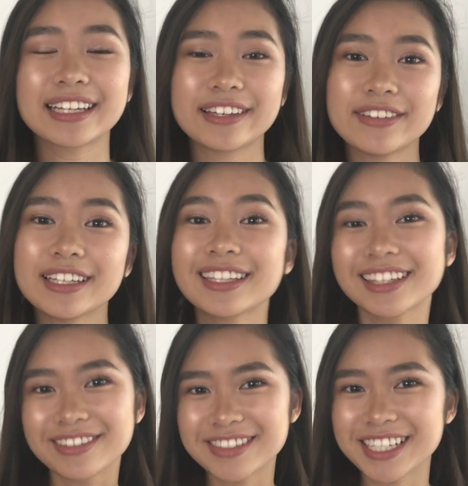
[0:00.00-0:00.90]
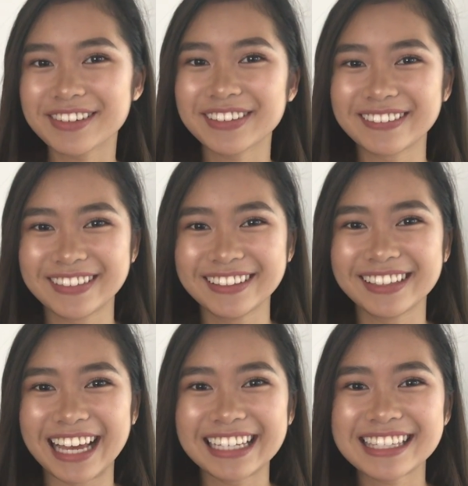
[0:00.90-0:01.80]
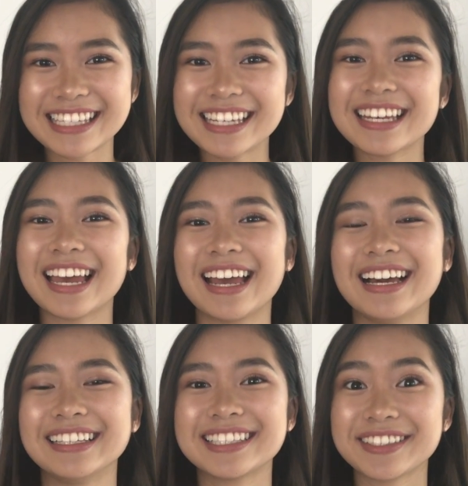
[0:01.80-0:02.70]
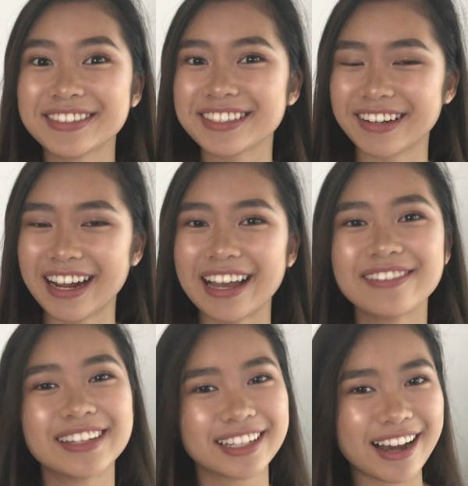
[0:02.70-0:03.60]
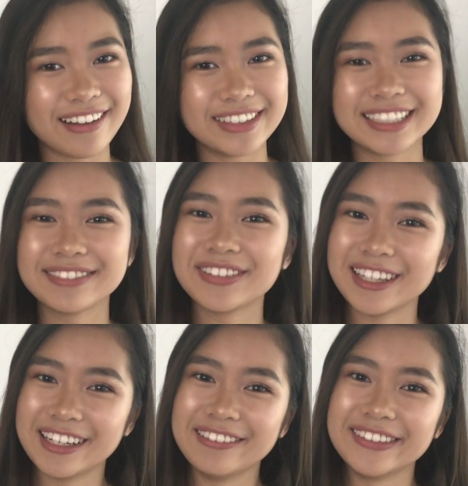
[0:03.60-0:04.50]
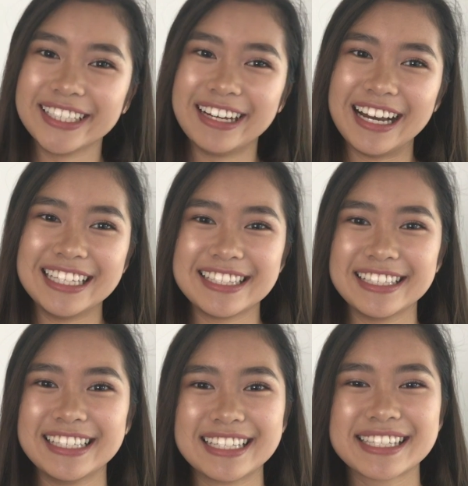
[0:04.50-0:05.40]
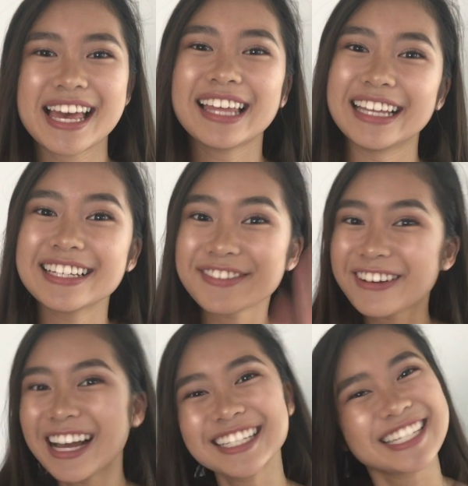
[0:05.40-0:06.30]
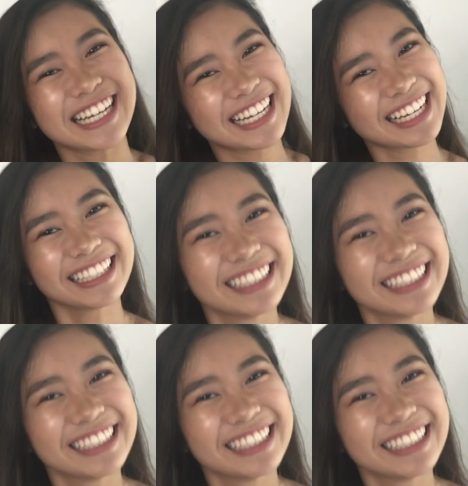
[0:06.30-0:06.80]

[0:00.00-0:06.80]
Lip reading: Give it a thumbs up if you liked it, and subscribe and comment below video ideas. Thanks for watching!